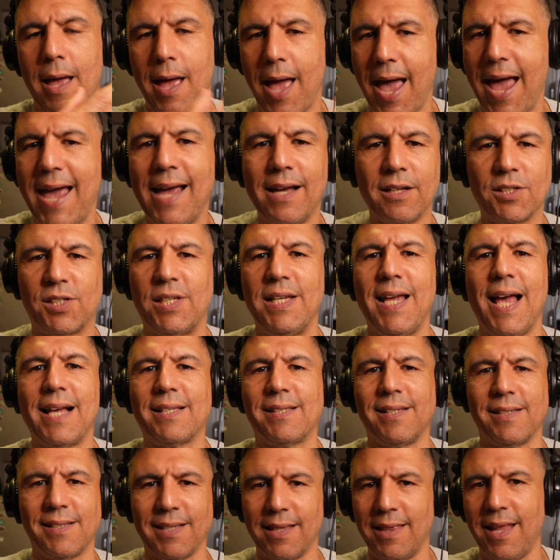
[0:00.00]
A L C
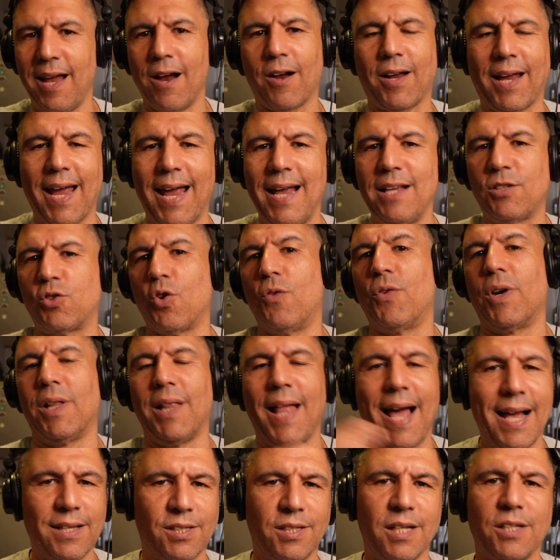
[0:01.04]
S's in their case over the
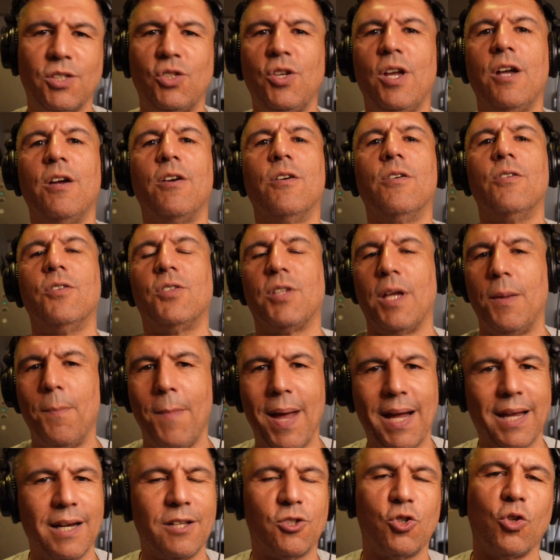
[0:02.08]
last six years and
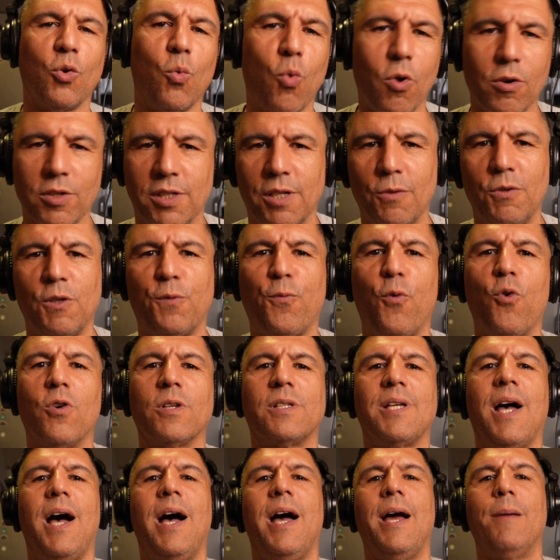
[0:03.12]
making it to the World Series four
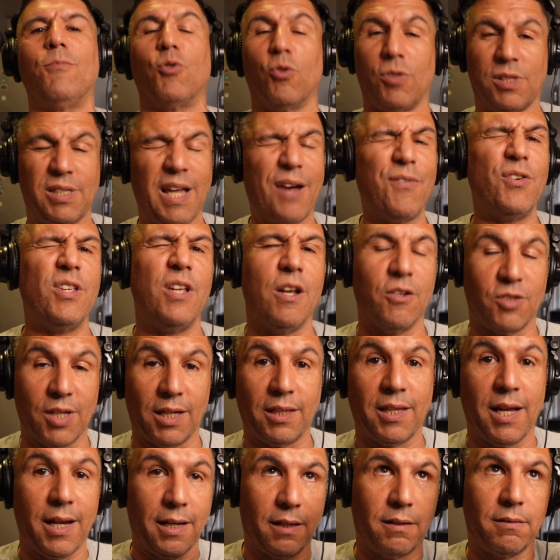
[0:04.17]
times or seven years, I
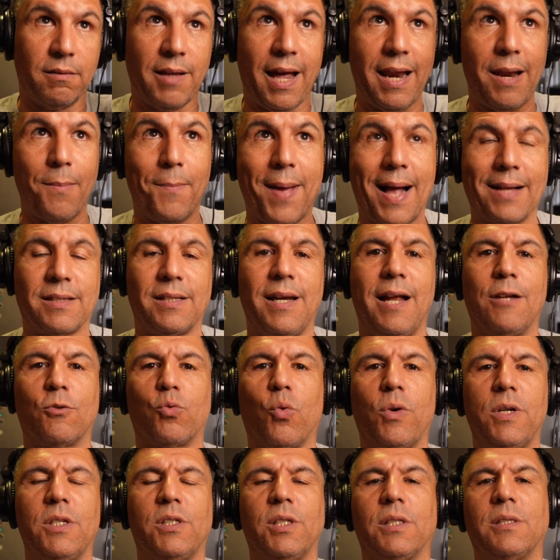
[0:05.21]
think, dating back to now
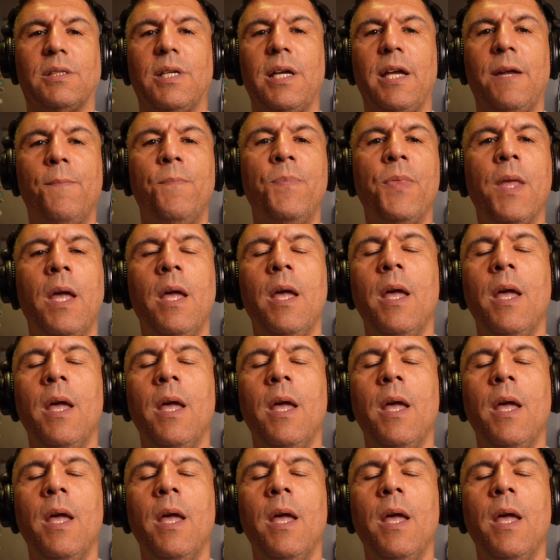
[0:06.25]
twenty sixteen.